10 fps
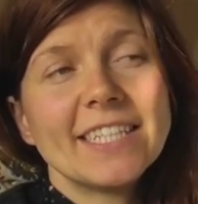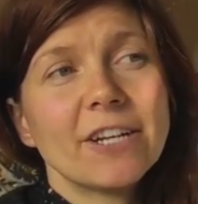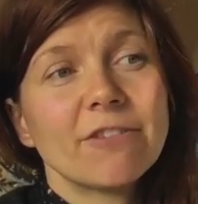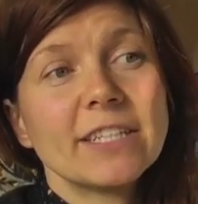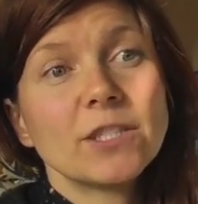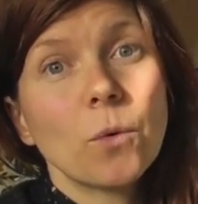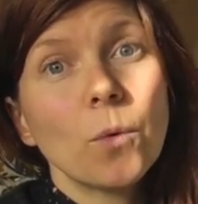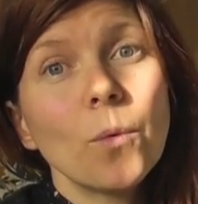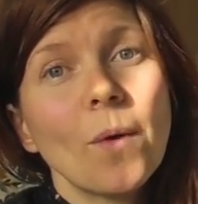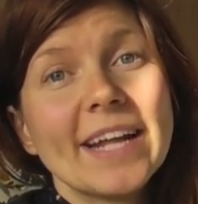secrets
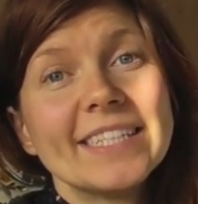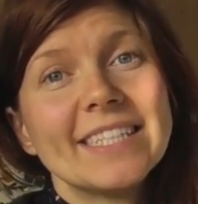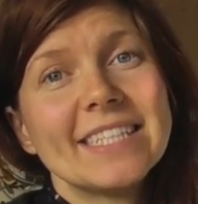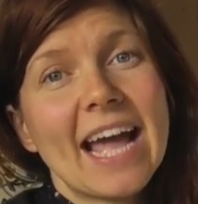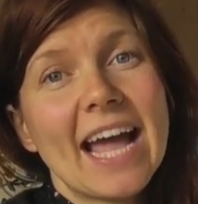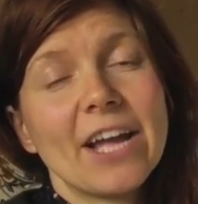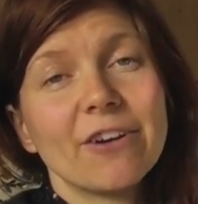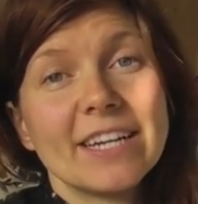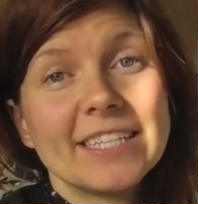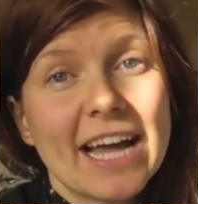always stay
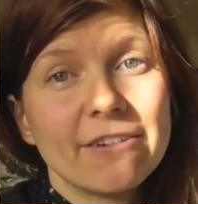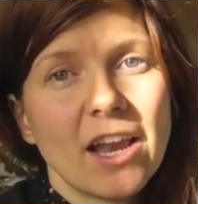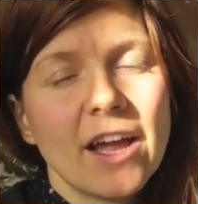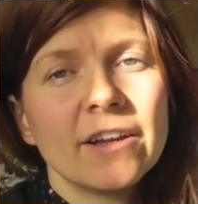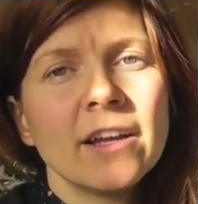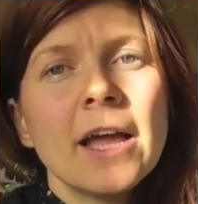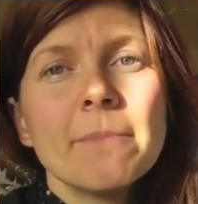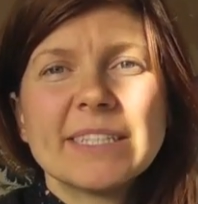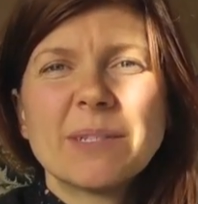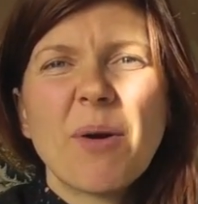on the down low,
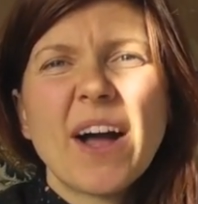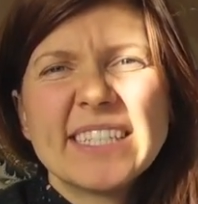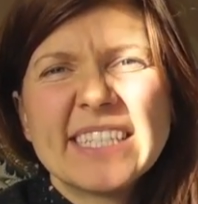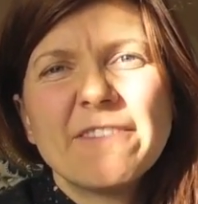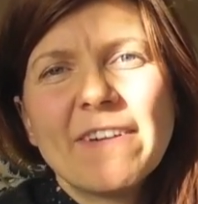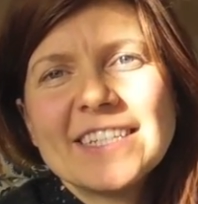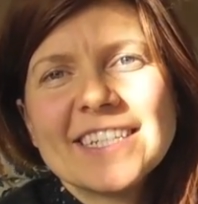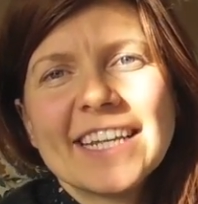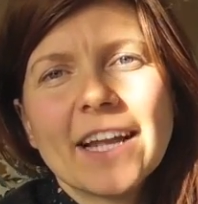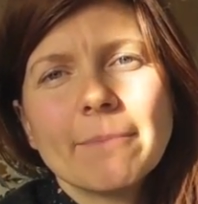but surprises
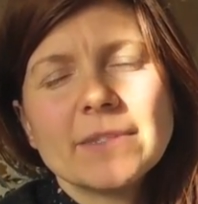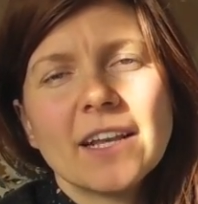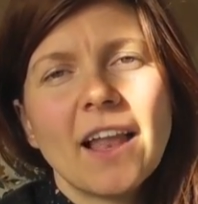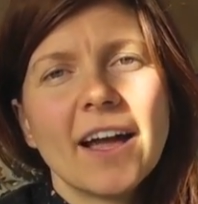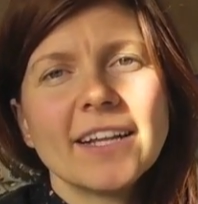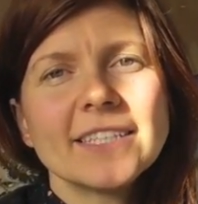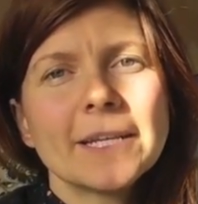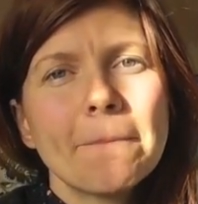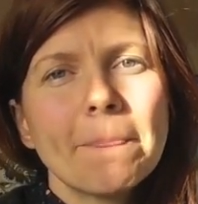eventually come to light.